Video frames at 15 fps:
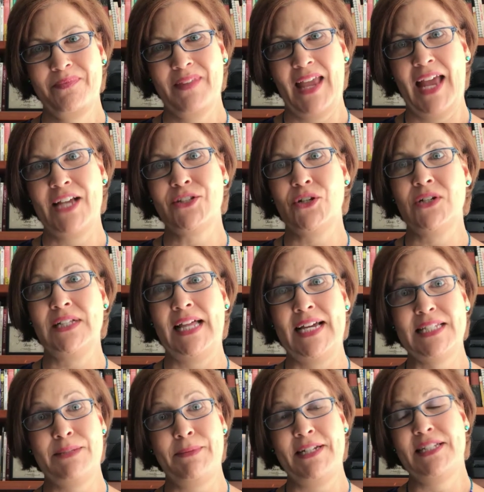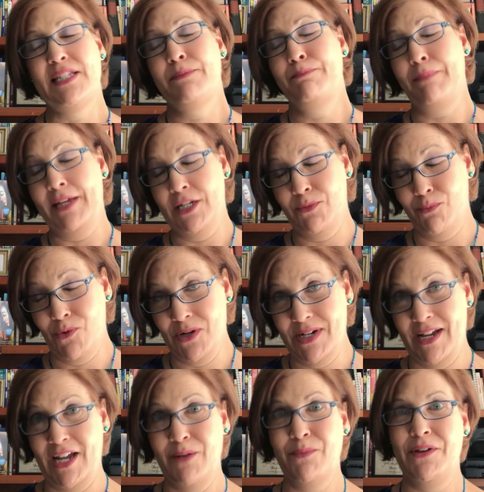As her classmates spend more
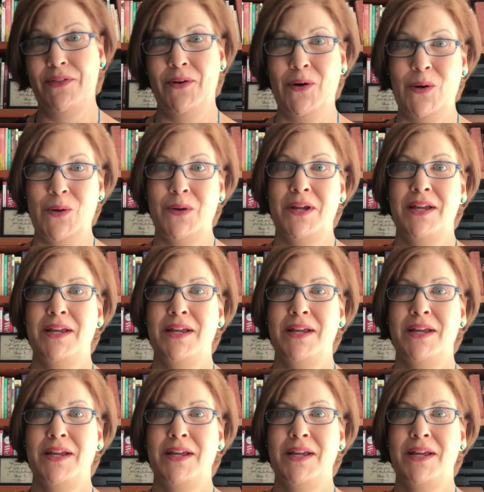time with her,